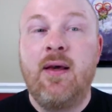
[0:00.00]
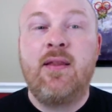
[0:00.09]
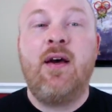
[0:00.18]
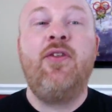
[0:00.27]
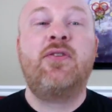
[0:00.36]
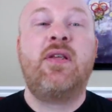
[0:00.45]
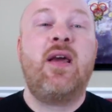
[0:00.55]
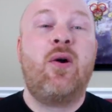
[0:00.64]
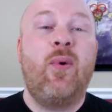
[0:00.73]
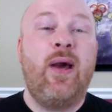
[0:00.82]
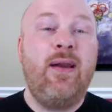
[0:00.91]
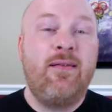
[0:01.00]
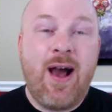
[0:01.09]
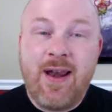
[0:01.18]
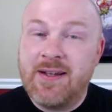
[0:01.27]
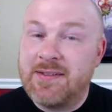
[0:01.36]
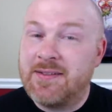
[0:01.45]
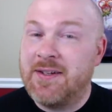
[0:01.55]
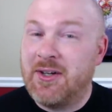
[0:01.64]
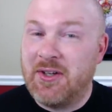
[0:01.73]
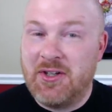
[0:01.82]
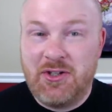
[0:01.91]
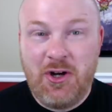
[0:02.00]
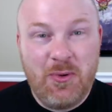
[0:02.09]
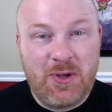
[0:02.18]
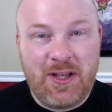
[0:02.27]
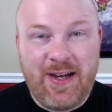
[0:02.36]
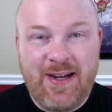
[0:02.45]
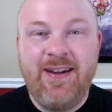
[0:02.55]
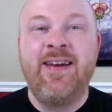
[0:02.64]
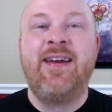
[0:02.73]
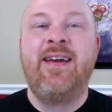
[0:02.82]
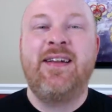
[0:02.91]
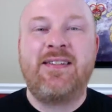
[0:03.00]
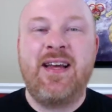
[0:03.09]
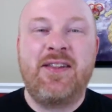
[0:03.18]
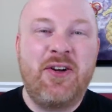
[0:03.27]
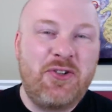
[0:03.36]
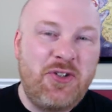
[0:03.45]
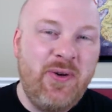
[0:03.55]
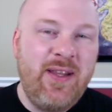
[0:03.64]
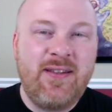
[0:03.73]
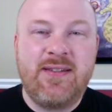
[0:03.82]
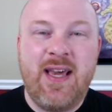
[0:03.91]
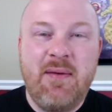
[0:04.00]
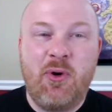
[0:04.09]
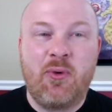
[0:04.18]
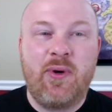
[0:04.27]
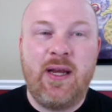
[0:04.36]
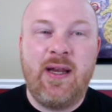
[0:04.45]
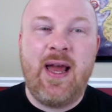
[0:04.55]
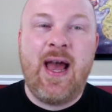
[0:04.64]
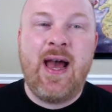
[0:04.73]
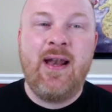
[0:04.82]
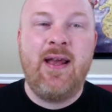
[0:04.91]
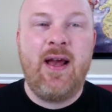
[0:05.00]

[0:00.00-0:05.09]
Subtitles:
The other takeaway, not necessarily show related, is that they're doing the table read at